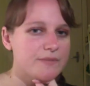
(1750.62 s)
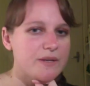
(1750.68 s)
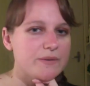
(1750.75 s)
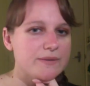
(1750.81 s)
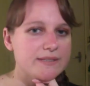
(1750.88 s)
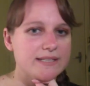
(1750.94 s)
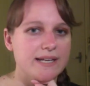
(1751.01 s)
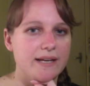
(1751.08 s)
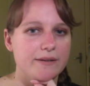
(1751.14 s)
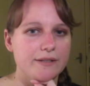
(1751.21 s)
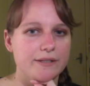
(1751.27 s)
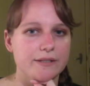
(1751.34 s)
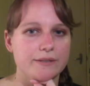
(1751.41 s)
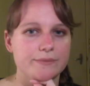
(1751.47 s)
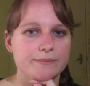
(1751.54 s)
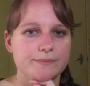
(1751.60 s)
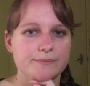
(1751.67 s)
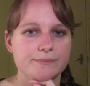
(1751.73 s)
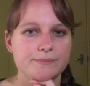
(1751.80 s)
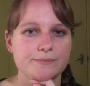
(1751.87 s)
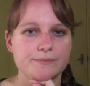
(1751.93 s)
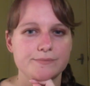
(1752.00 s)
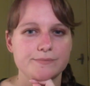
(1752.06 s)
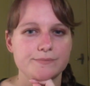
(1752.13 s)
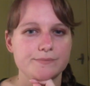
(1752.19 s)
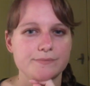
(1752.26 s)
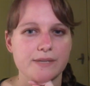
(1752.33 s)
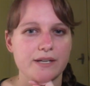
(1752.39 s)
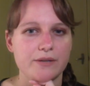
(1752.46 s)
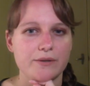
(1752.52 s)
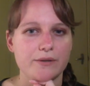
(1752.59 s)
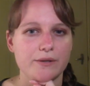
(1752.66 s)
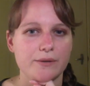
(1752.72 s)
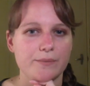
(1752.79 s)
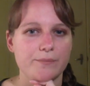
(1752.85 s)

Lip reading: We'll see how I go. I don't know.